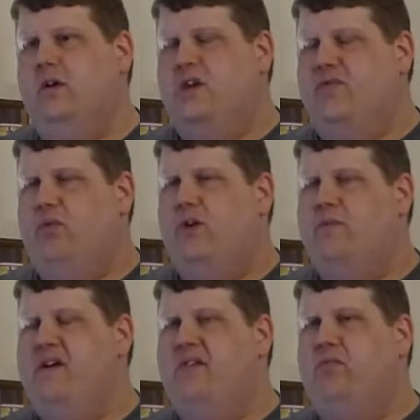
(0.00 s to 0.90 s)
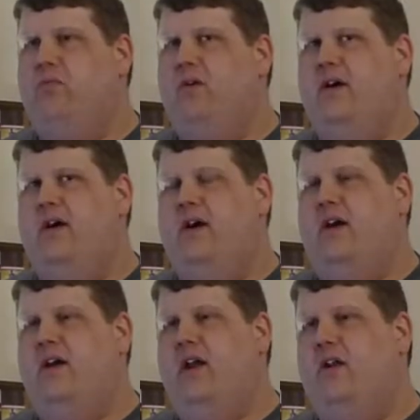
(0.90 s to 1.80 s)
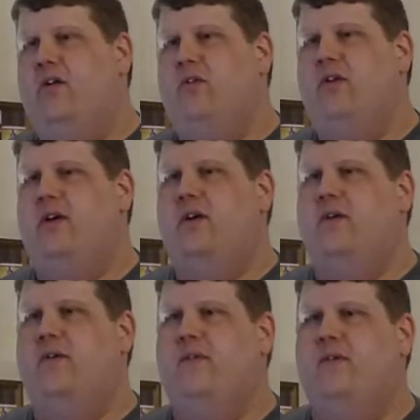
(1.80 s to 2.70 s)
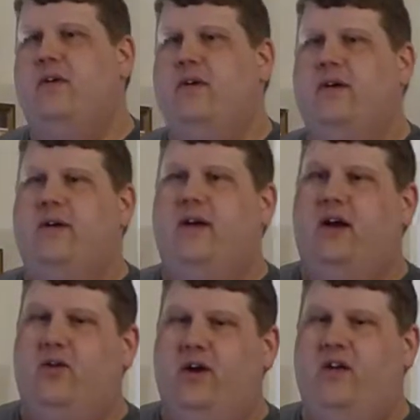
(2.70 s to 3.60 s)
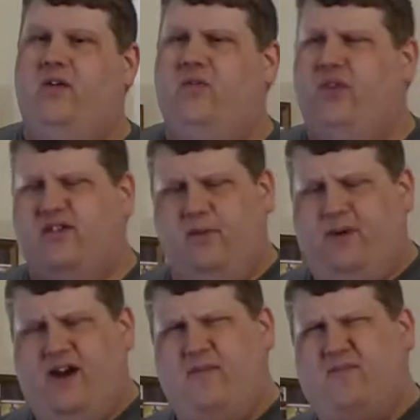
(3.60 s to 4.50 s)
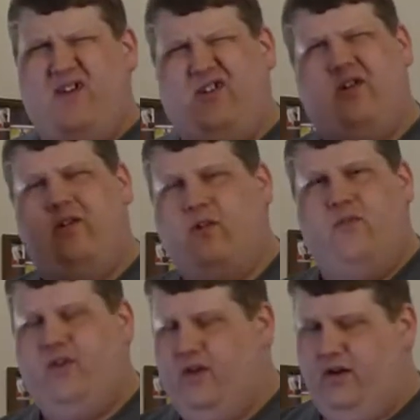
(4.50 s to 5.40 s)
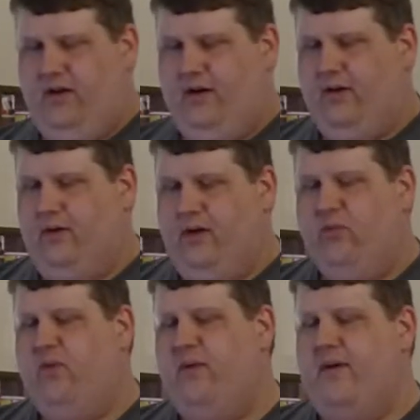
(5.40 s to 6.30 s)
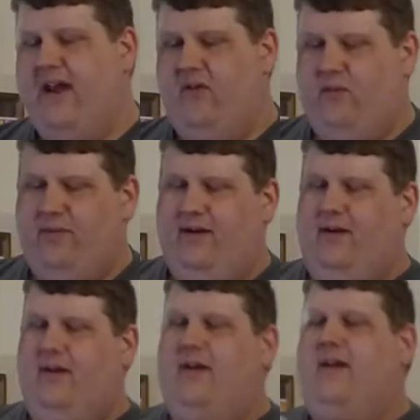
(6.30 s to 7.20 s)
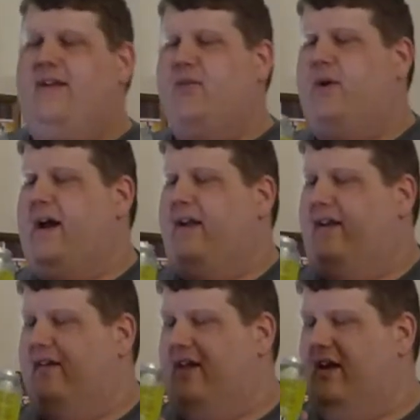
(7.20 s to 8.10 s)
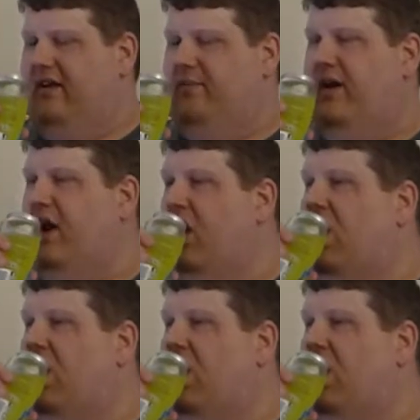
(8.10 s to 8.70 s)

if you were to mix uh, yellow and green freezer pop. I don't know if you, uh, it will be on that one, but that's what kind of tastes like to me.